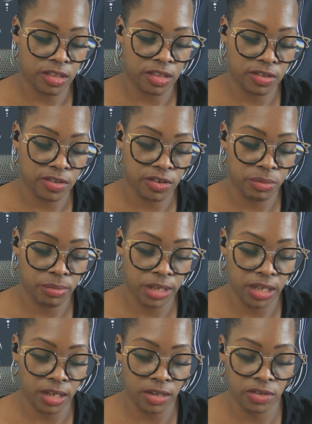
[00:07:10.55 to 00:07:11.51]
this to
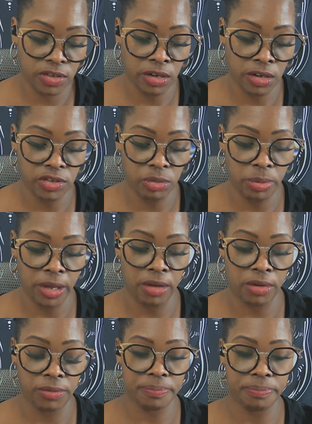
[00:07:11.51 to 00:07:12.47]
me talks
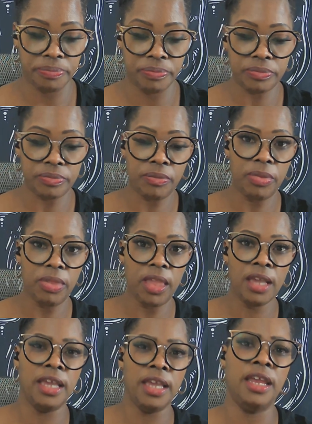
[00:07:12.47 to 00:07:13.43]
about
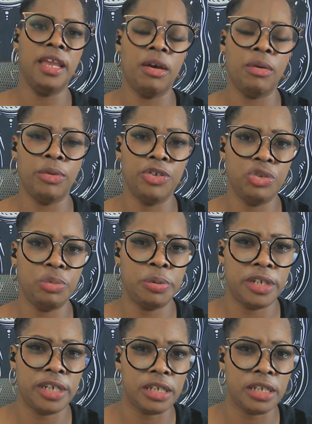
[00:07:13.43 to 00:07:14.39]
getting out what you
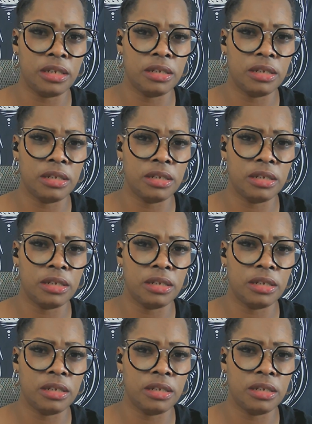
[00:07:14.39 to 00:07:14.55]
put in,